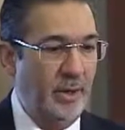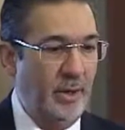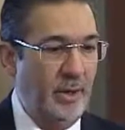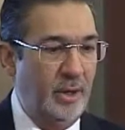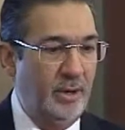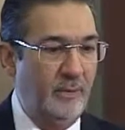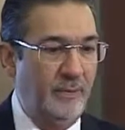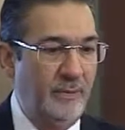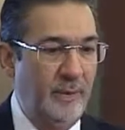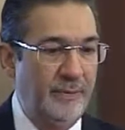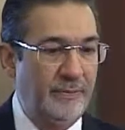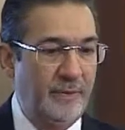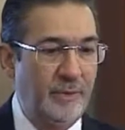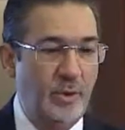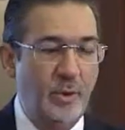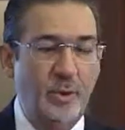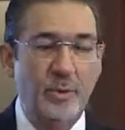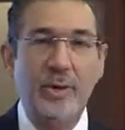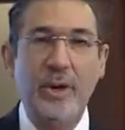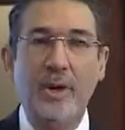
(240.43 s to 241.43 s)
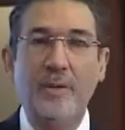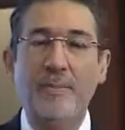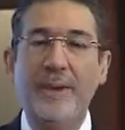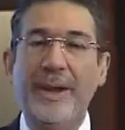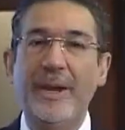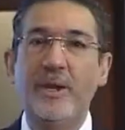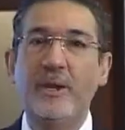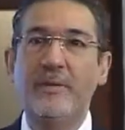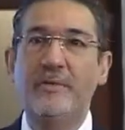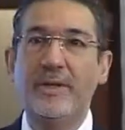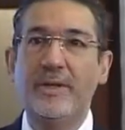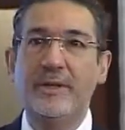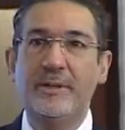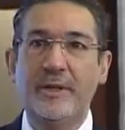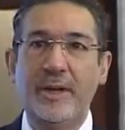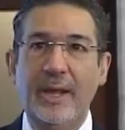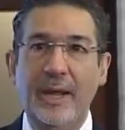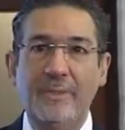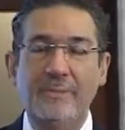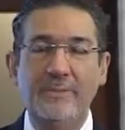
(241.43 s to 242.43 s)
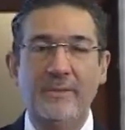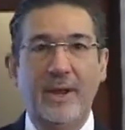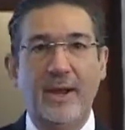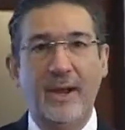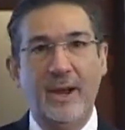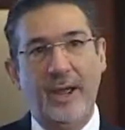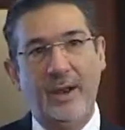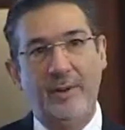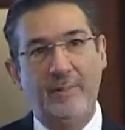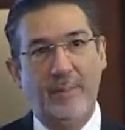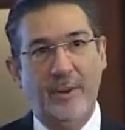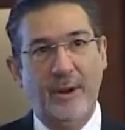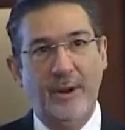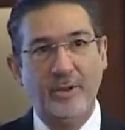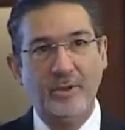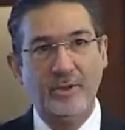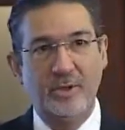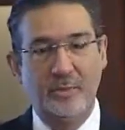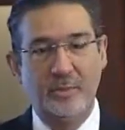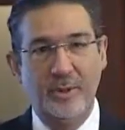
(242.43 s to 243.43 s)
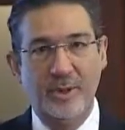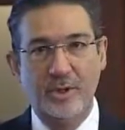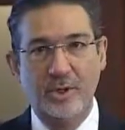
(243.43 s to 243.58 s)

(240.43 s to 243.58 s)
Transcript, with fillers: on 5th June. Now, many of these names are unpronounceable,